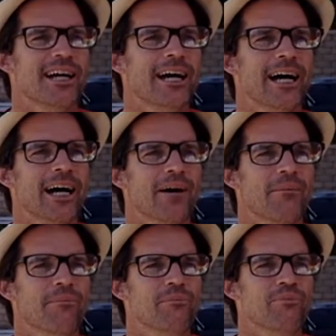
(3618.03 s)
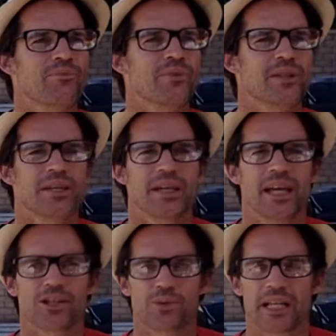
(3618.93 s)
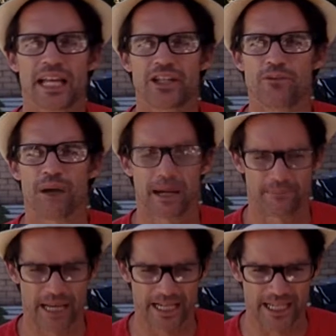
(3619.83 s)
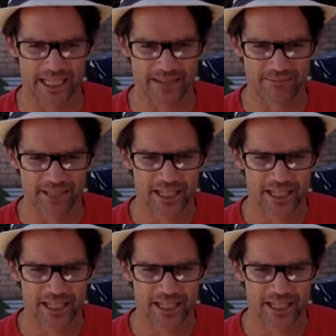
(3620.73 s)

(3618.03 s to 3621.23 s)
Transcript: as we let you pop back in.